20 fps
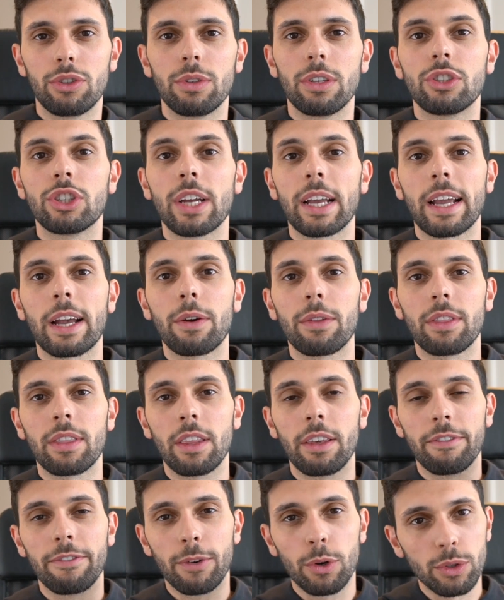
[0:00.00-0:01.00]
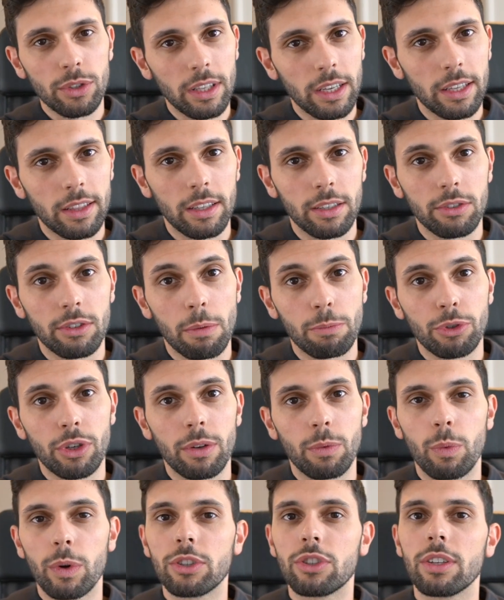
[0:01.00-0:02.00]
you to check out the first link in the
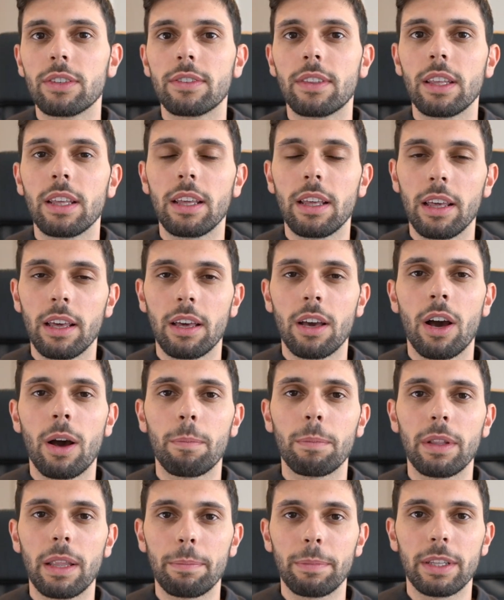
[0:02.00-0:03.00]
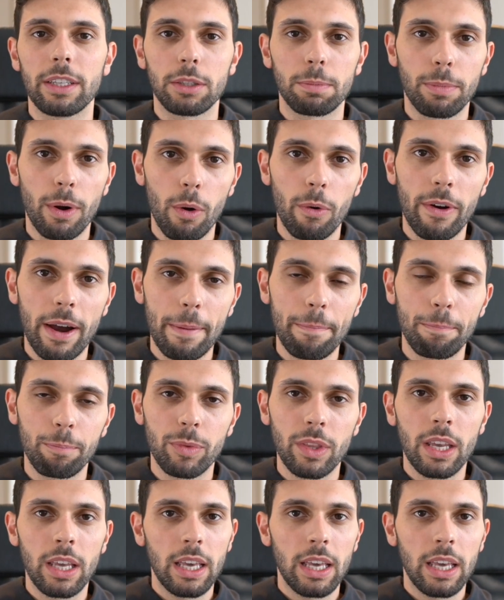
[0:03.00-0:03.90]
description, which is the Ecom Limitless program.